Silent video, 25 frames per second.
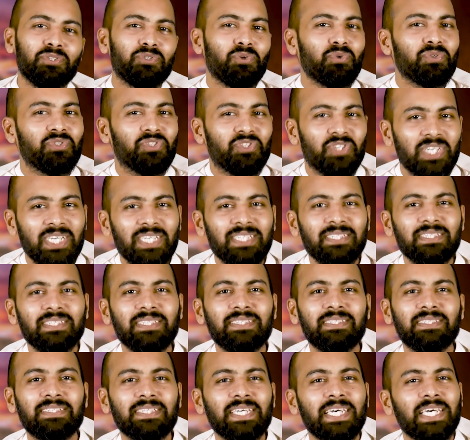So
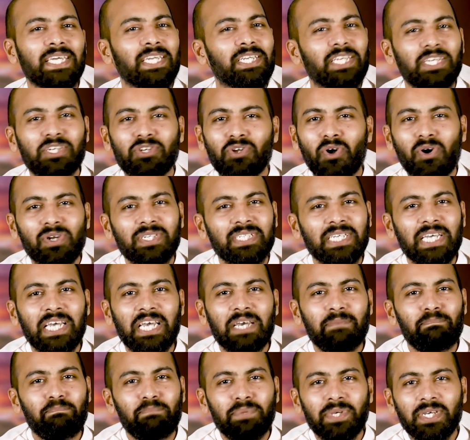Jesus did not
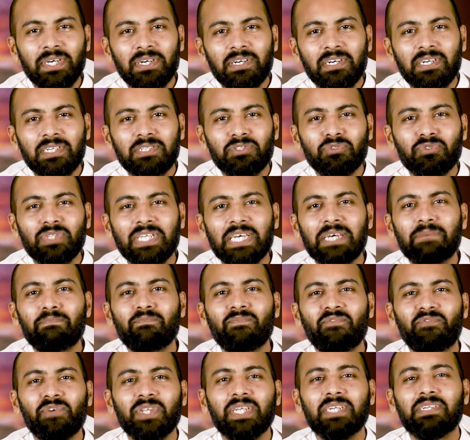appear to
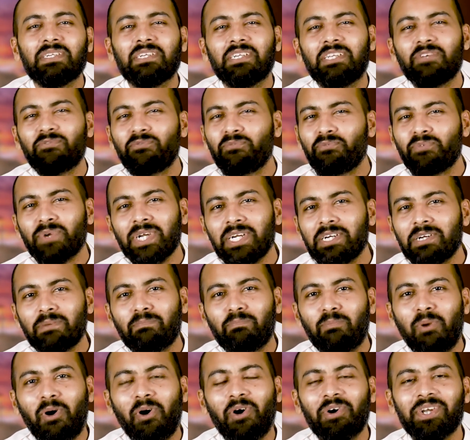them with a
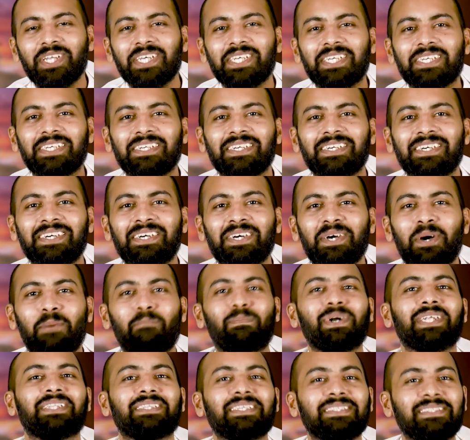different body,
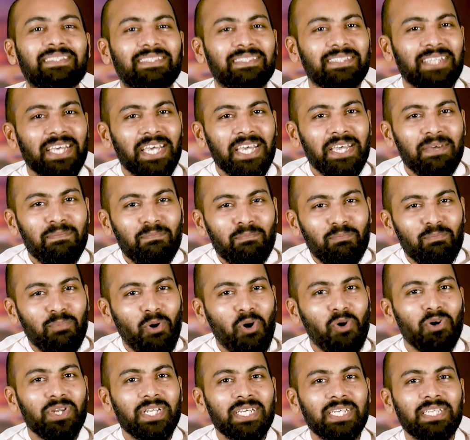but the same
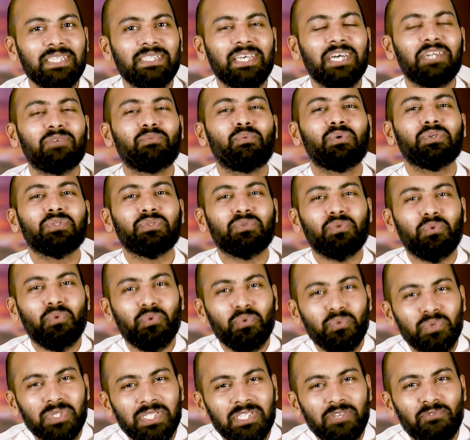body that was
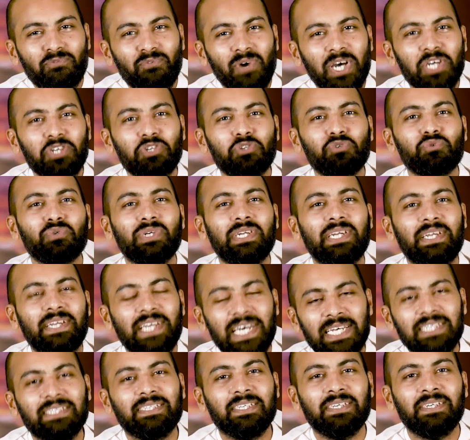crucified to
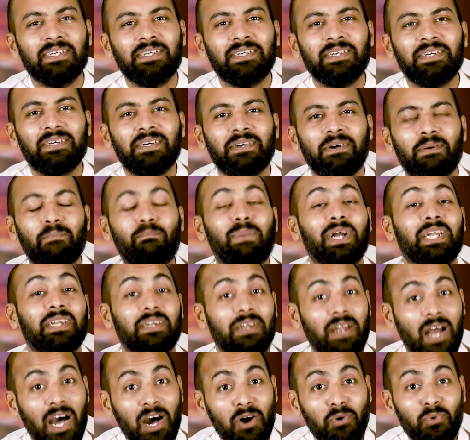death,
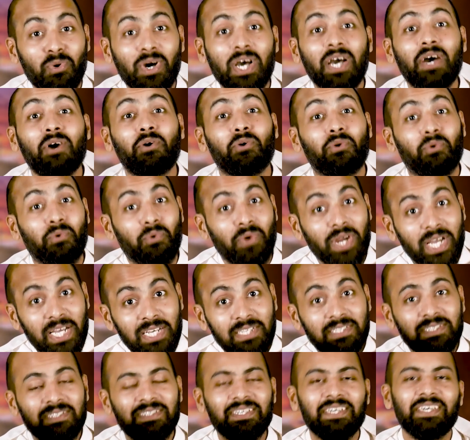but now
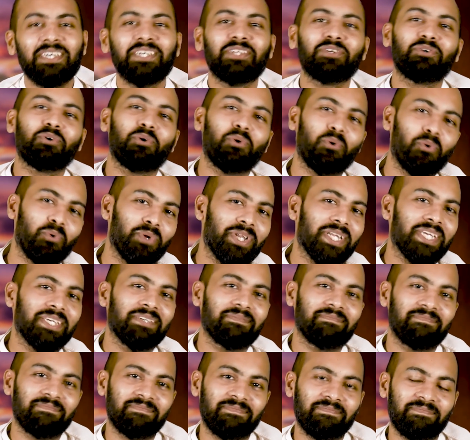raised in
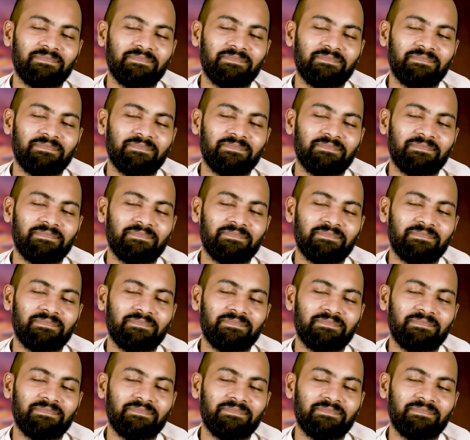glory.